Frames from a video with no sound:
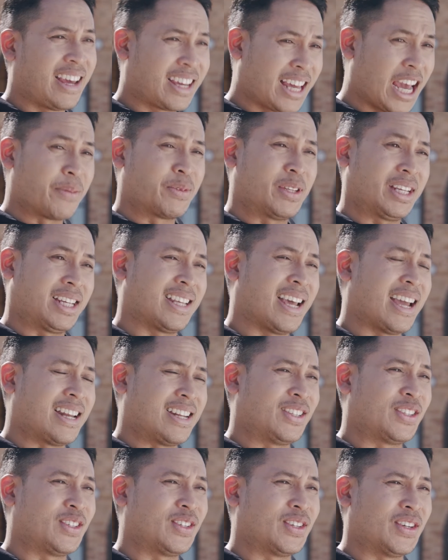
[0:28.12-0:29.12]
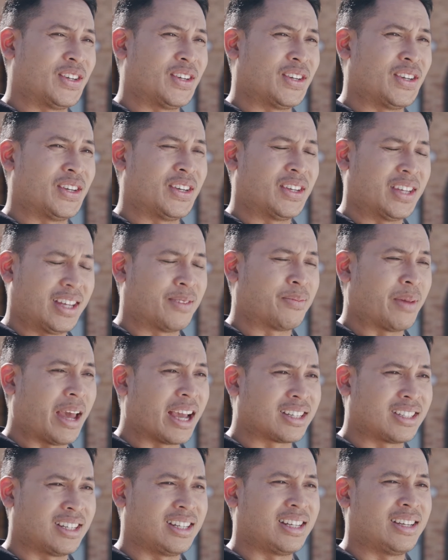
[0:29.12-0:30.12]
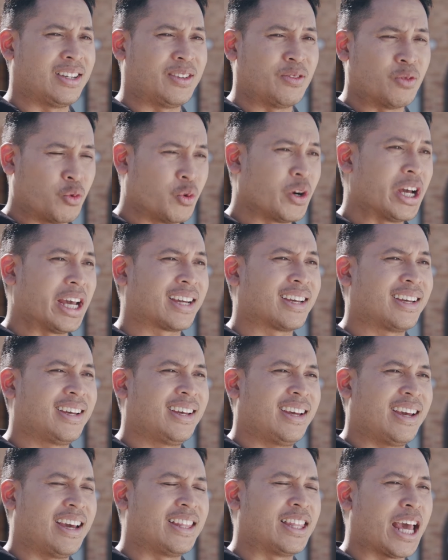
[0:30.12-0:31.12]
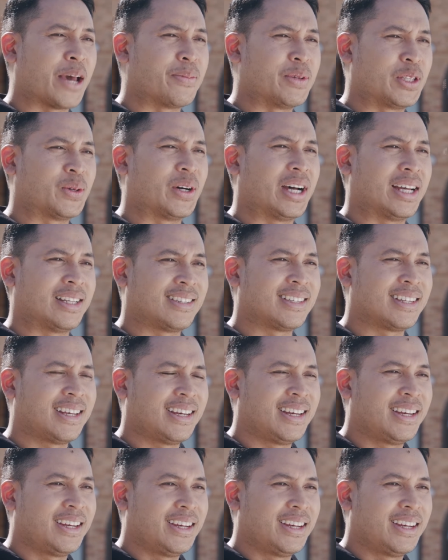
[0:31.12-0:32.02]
they came to Katanning to actually work at the abattoirs.